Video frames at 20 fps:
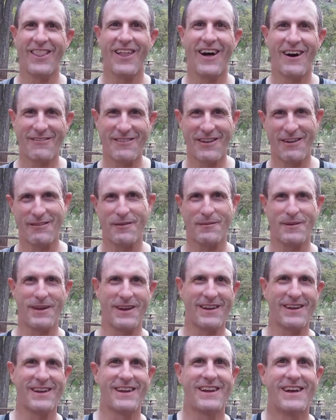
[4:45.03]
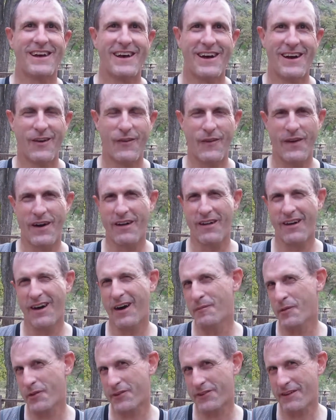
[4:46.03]
Loved every minute. Well, You're,
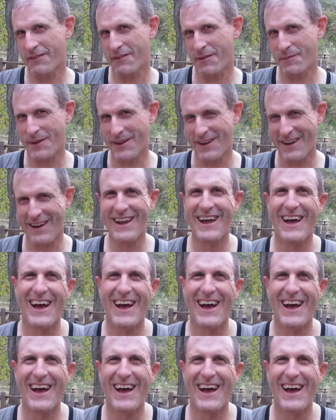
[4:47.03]
almost every minute.